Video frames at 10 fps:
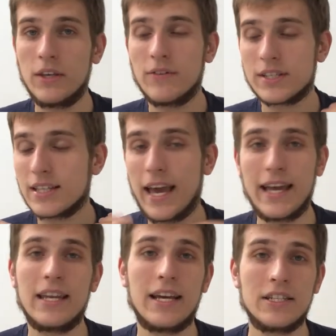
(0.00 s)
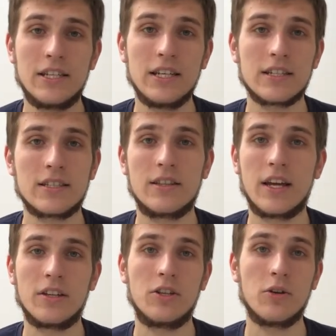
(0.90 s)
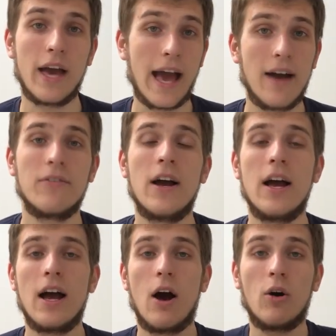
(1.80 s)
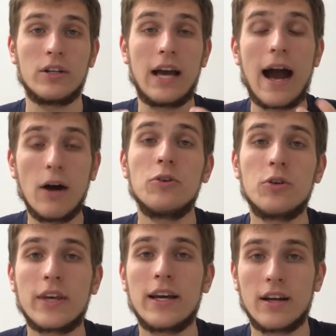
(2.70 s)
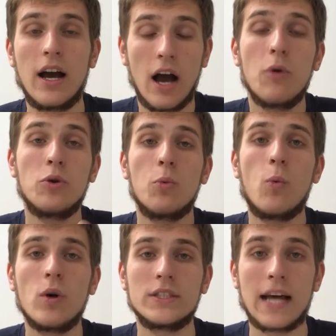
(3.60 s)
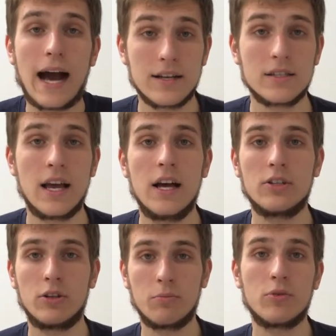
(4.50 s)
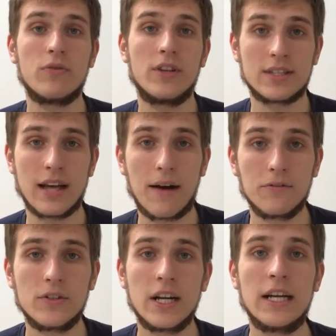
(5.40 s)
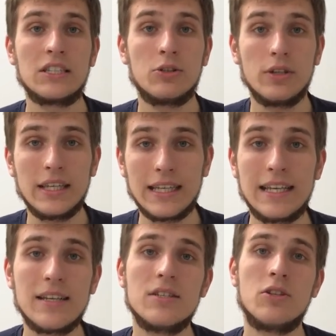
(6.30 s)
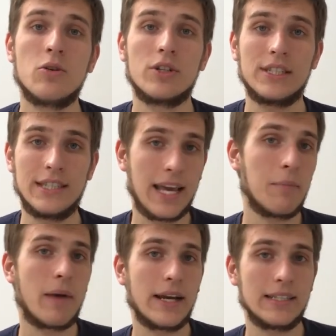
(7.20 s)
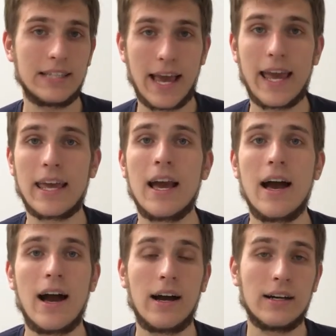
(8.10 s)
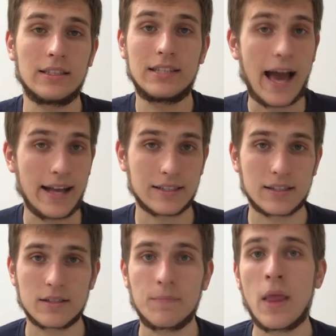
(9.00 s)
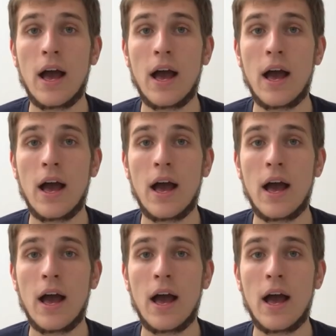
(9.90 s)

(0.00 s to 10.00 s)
give us any ideas that you have on how you want us to improve the software to ease your day by day tasks.